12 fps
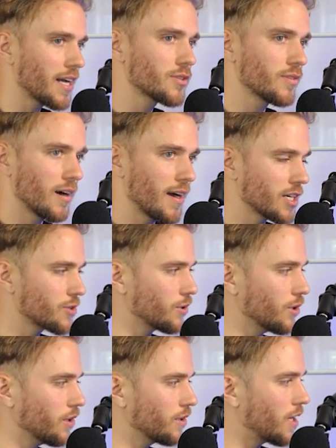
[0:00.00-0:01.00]
to our
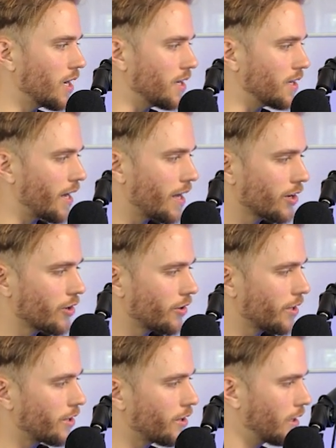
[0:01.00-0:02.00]
actual editor
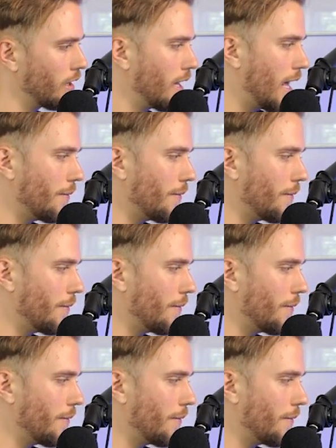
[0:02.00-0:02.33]
here,